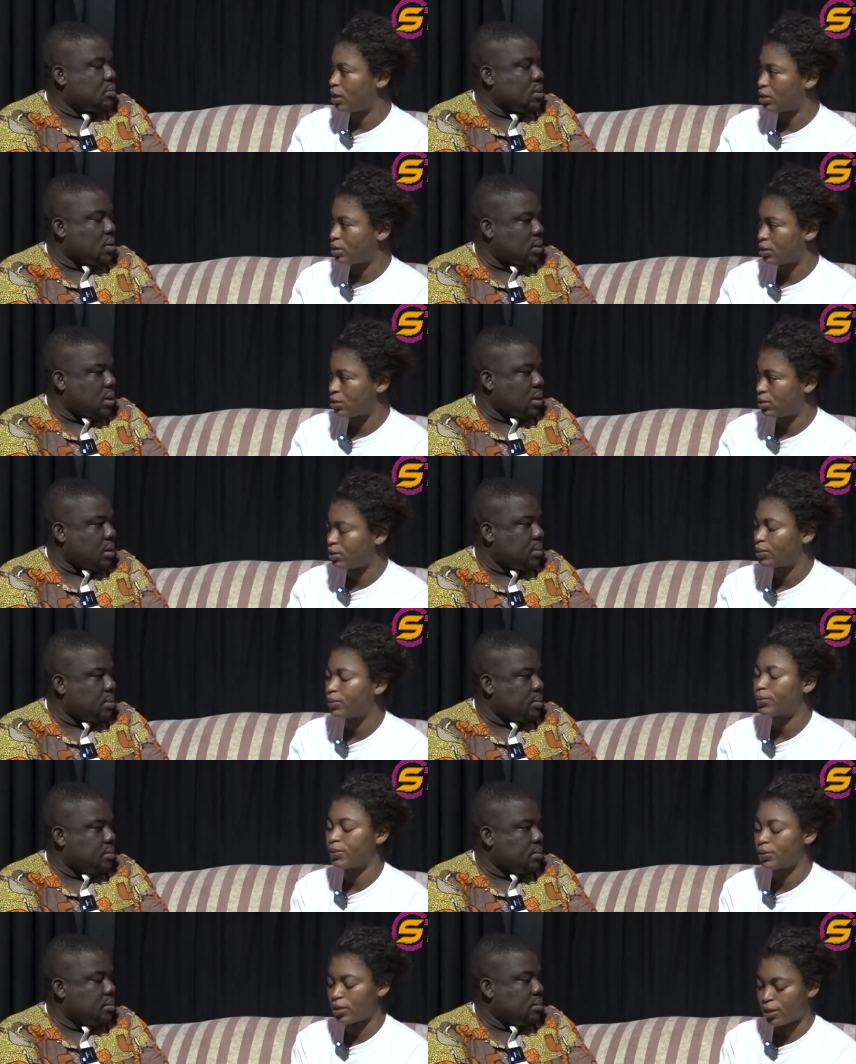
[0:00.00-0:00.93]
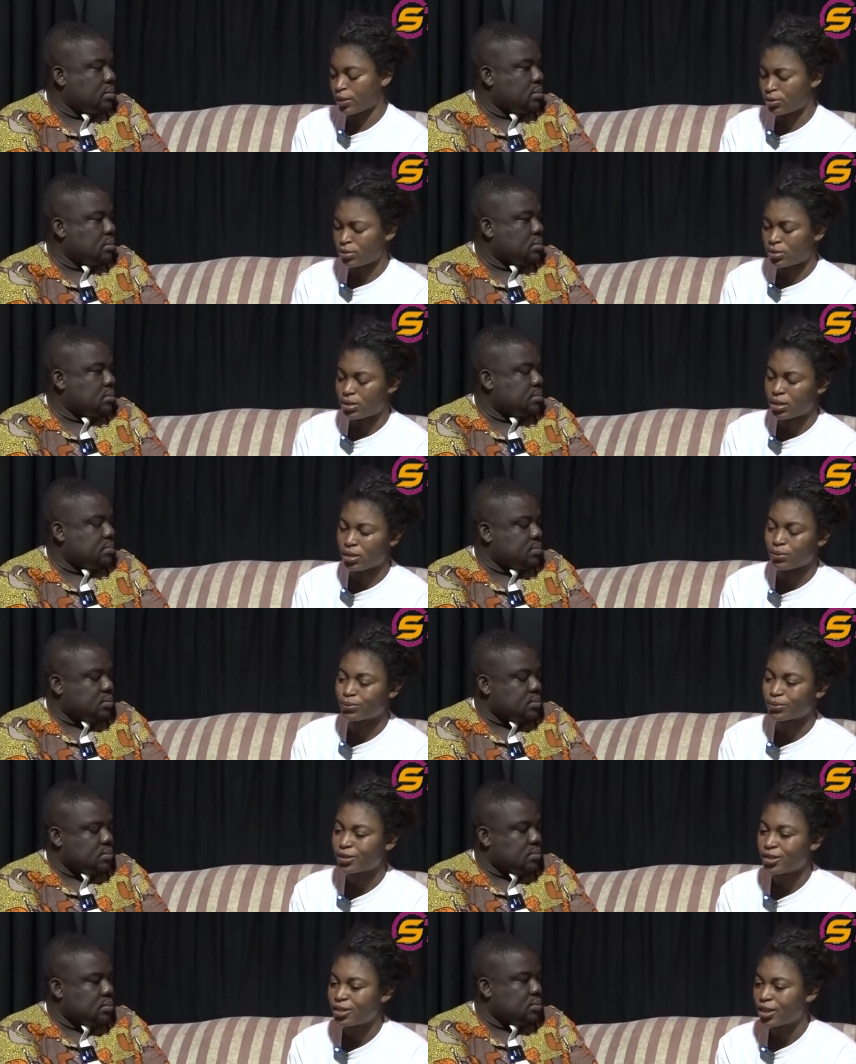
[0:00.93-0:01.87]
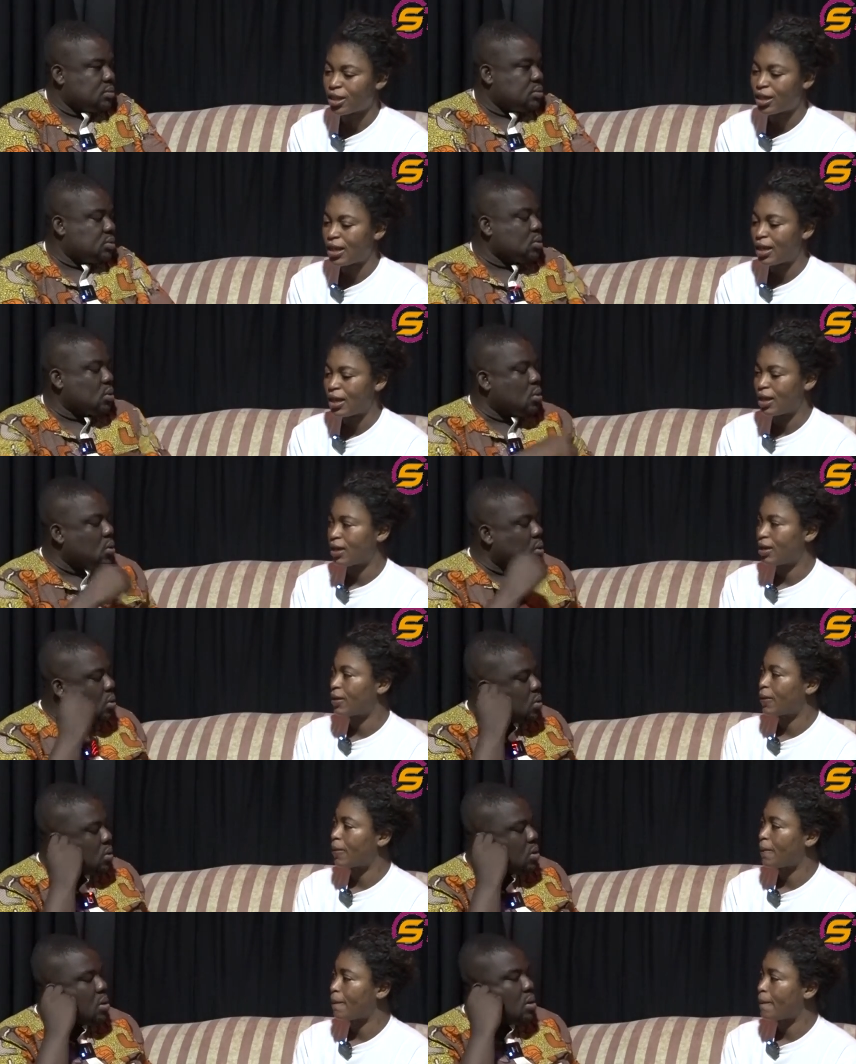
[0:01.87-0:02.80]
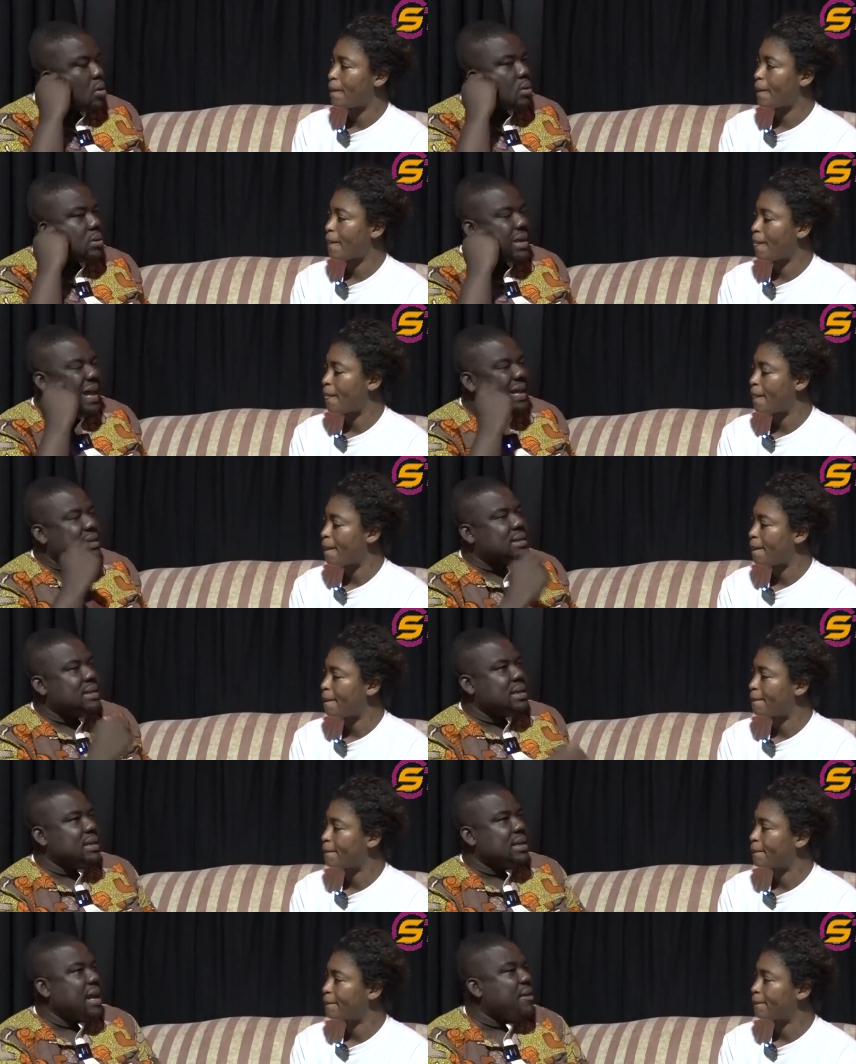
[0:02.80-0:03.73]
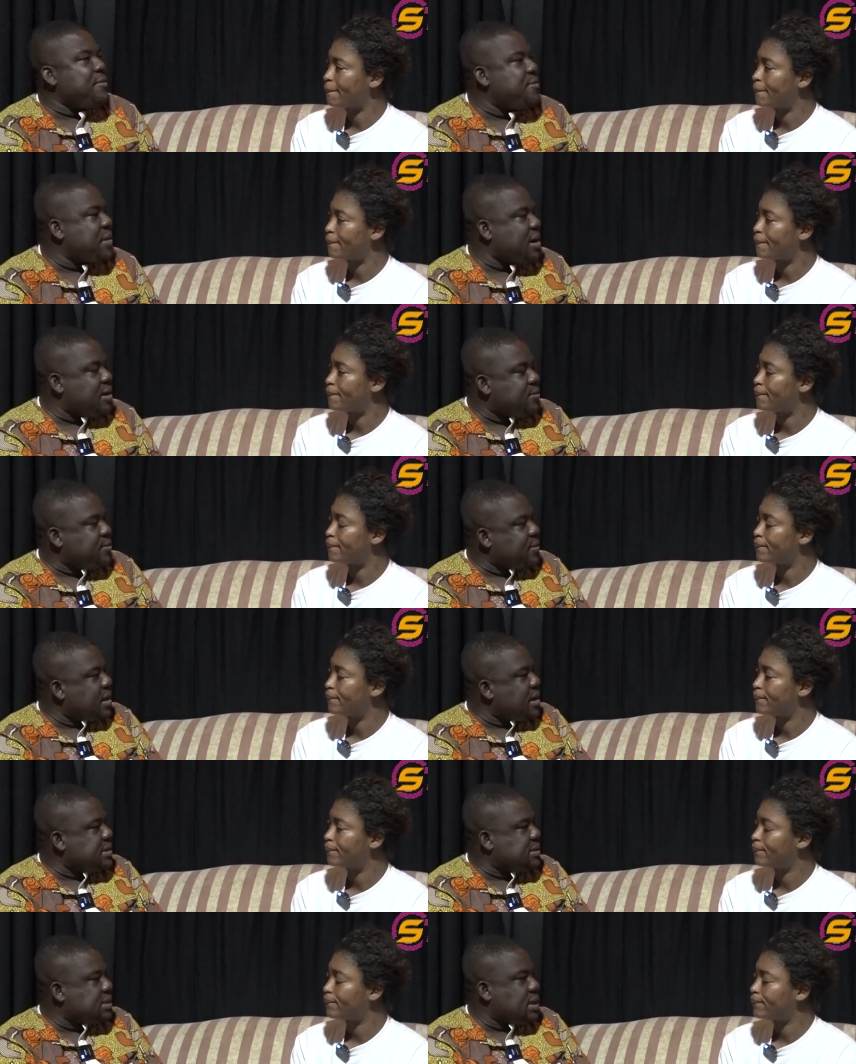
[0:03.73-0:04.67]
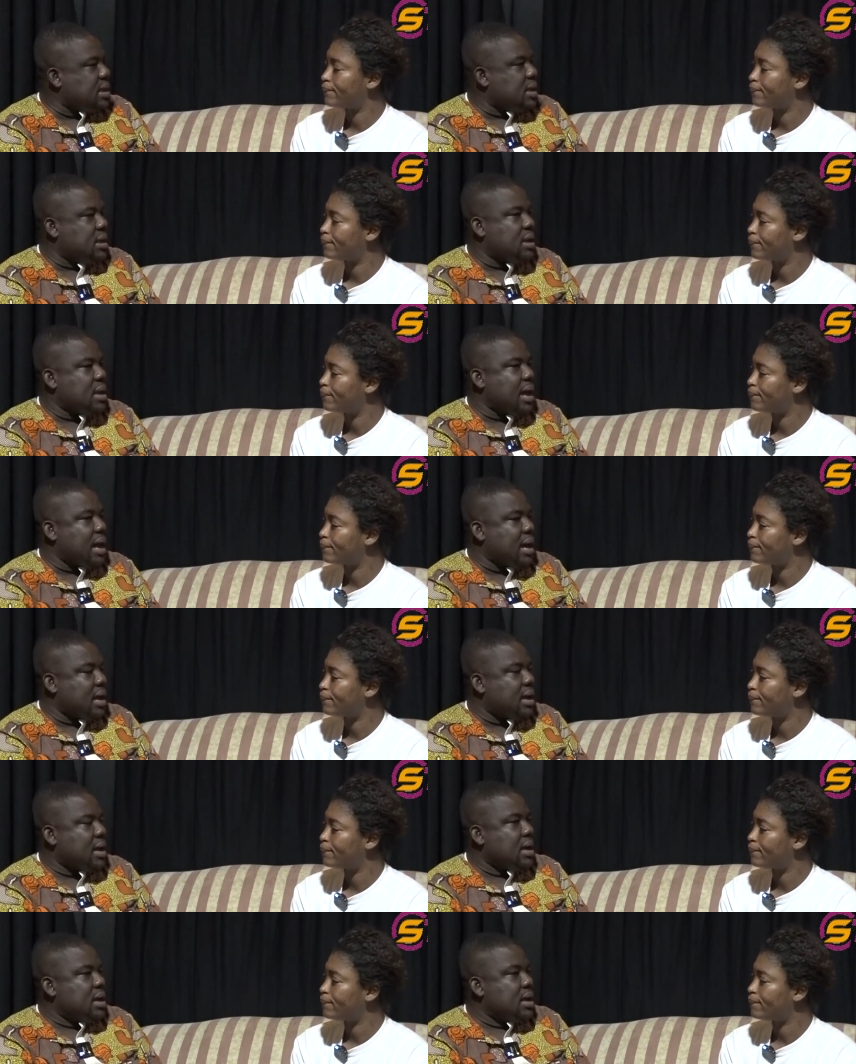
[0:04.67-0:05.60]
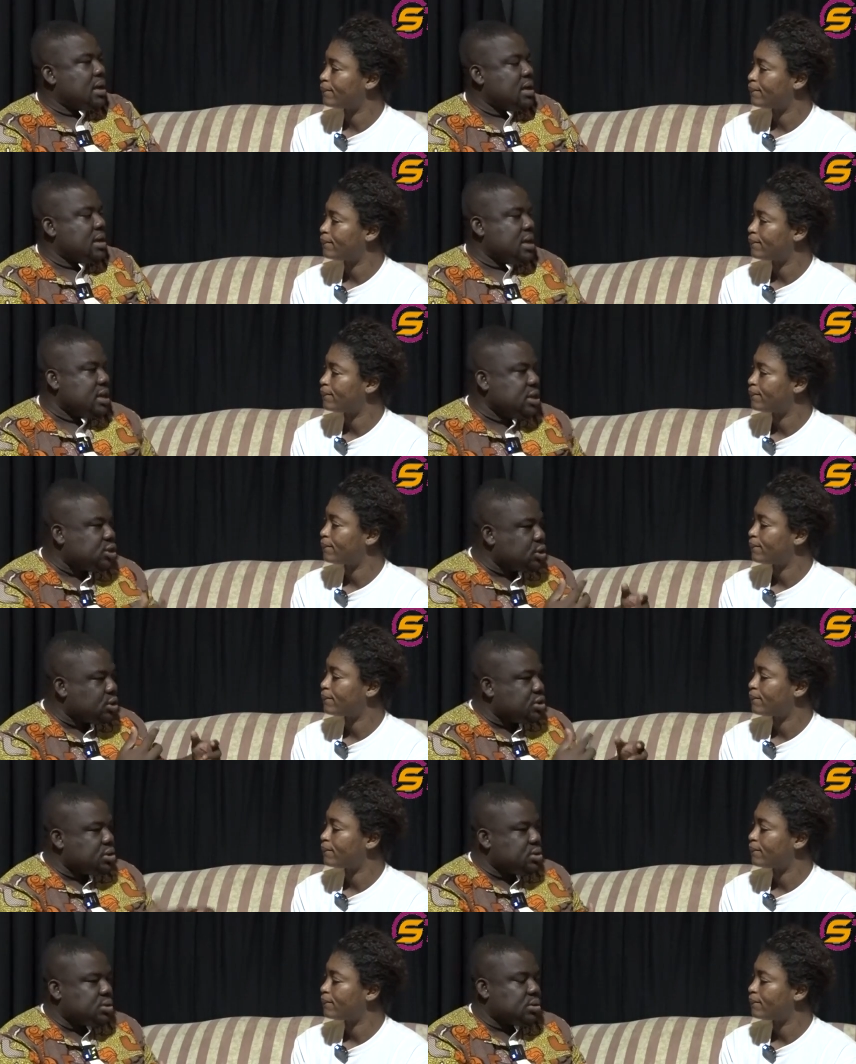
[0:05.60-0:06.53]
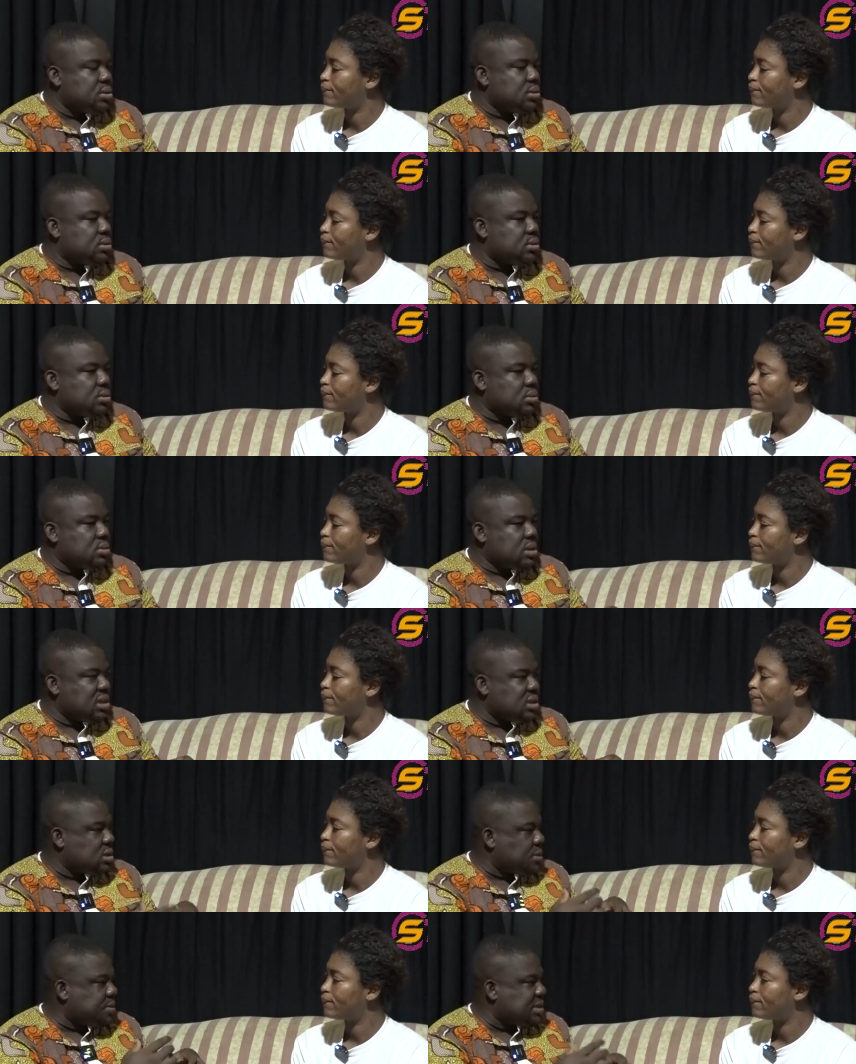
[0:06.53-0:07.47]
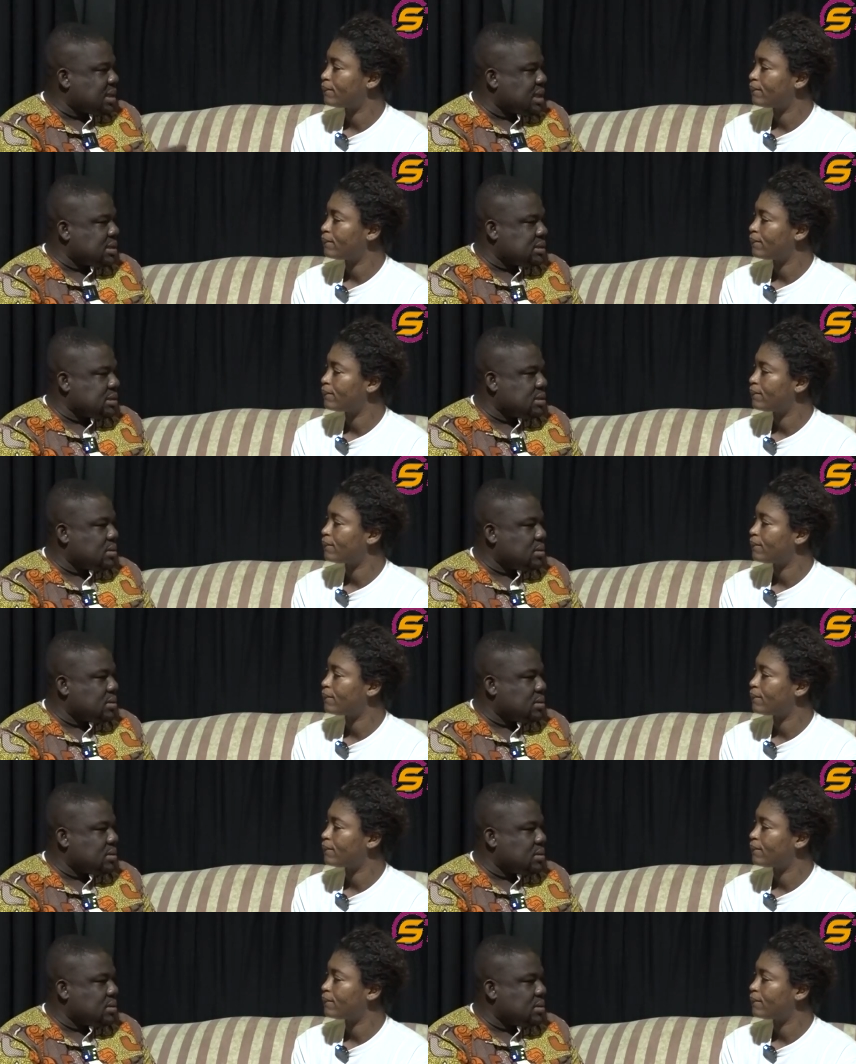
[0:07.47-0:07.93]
Speaker 1: Okay, and tea.
Speaker 2: So that day, that very first day, uh, he introduced you to the substance.